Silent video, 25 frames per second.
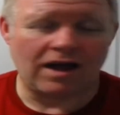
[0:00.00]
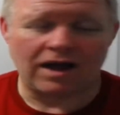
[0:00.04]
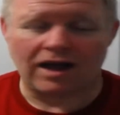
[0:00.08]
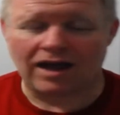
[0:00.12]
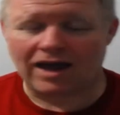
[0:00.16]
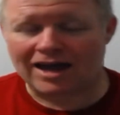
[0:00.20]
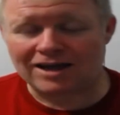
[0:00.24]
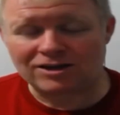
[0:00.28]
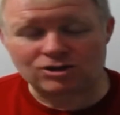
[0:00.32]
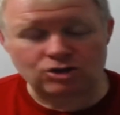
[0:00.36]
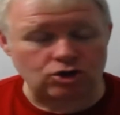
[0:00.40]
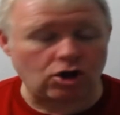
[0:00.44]

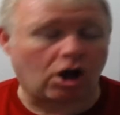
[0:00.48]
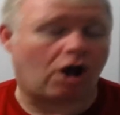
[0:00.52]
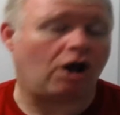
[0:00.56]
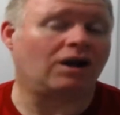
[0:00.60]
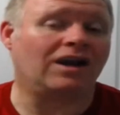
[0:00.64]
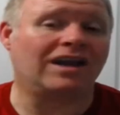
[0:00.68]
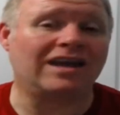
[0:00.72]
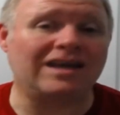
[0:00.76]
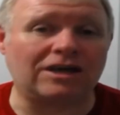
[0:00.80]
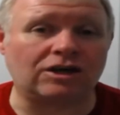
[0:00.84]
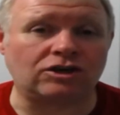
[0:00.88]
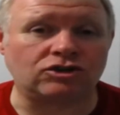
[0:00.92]
It's not a
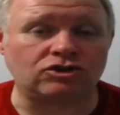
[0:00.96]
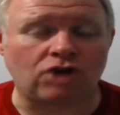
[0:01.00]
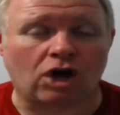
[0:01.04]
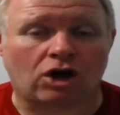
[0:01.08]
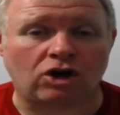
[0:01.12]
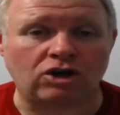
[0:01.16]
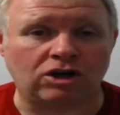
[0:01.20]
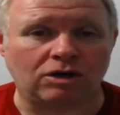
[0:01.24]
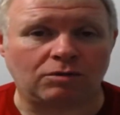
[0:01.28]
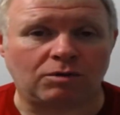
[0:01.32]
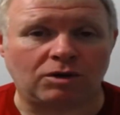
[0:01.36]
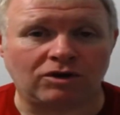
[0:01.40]
legal
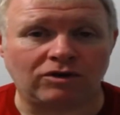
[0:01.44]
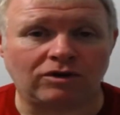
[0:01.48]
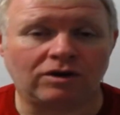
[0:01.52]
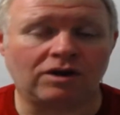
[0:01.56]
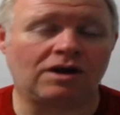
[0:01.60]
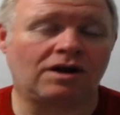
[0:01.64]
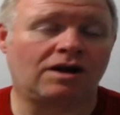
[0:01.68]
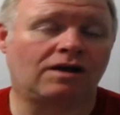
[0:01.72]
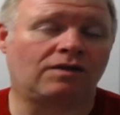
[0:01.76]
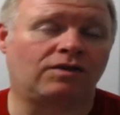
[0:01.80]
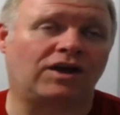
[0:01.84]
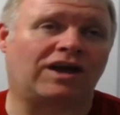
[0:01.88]
document.
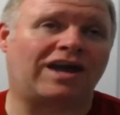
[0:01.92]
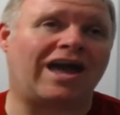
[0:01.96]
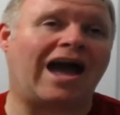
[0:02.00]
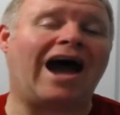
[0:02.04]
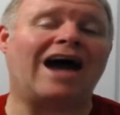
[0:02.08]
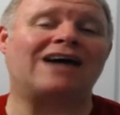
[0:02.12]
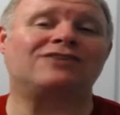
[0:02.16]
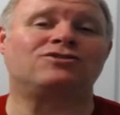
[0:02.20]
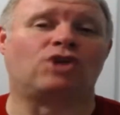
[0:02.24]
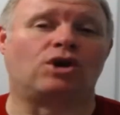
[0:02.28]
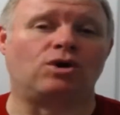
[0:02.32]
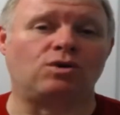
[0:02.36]
They
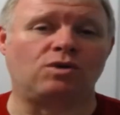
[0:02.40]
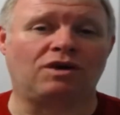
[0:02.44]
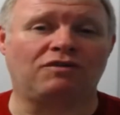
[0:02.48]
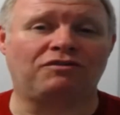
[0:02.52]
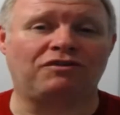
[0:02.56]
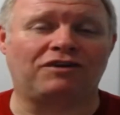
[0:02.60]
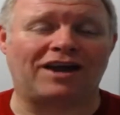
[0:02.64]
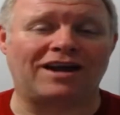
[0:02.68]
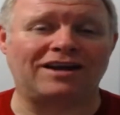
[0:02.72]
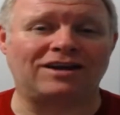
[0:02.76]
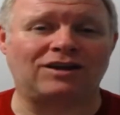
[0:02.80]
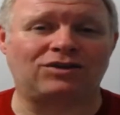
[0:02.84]
can't do you for
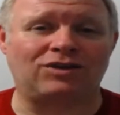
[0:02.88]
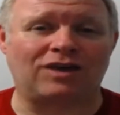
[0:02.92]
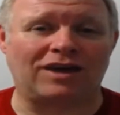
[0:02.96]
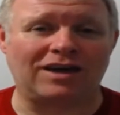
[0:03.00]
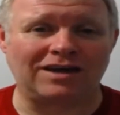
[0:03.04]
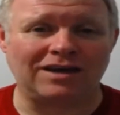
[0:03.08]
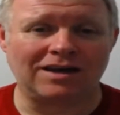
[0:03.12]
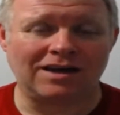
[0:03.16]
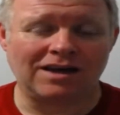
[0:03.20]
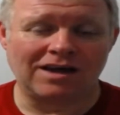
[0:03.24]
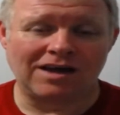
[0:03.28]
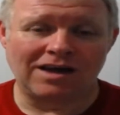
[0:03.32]
anything.
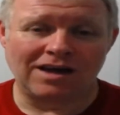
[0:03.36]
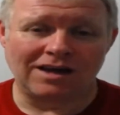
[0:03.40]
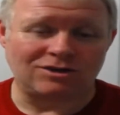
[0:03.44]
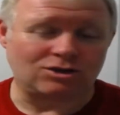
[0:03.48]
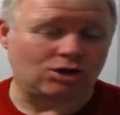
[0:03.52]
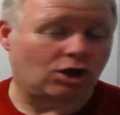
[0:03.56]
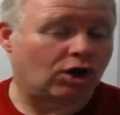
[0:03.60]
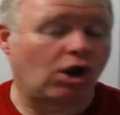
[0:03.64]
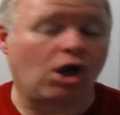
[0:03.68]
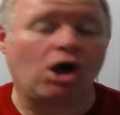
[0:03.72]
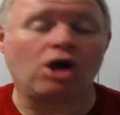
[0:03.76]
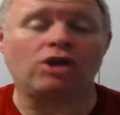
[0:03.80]
It's a
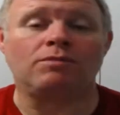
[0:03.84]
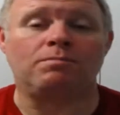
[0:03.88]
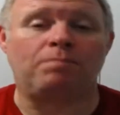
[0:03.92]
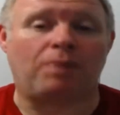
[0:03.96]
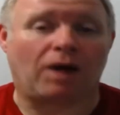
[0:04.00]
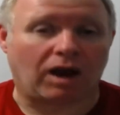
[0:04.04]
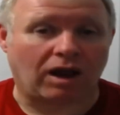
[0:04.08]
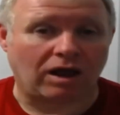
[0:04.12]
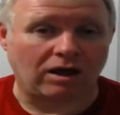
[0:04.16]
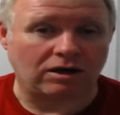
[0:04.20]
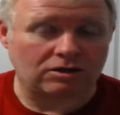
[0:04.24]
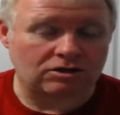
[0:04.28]
load of
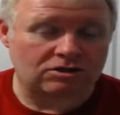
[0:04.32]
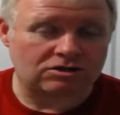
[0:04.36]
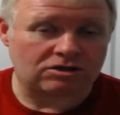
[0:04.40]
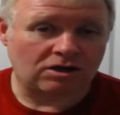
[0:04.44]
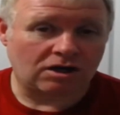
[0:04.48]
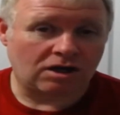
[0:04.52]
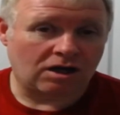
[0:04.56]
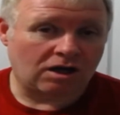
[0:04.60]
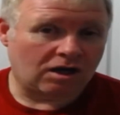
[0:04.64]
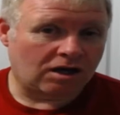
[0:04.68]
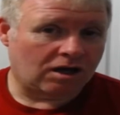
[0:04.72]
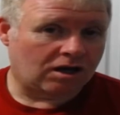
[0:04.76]
bollocks.
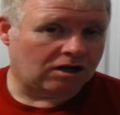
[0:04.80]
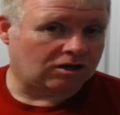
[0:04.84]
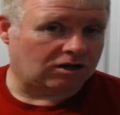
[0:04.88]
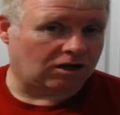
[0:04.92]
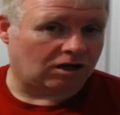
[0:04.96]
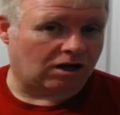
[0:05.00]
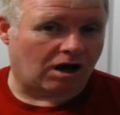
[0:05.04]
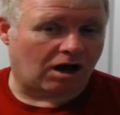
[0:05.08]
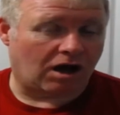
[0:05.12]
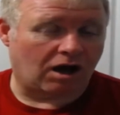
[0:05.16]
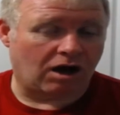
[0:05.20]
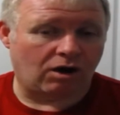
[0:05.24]
You
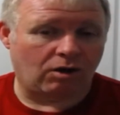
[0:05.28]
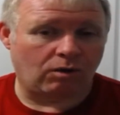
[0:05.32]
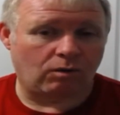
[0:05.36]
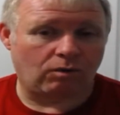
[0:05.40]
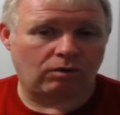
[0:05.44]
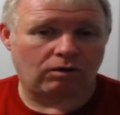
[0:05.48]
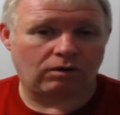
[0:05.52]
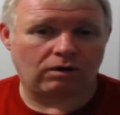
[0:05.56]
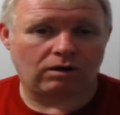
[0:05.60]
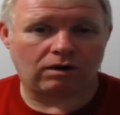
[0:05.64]
know,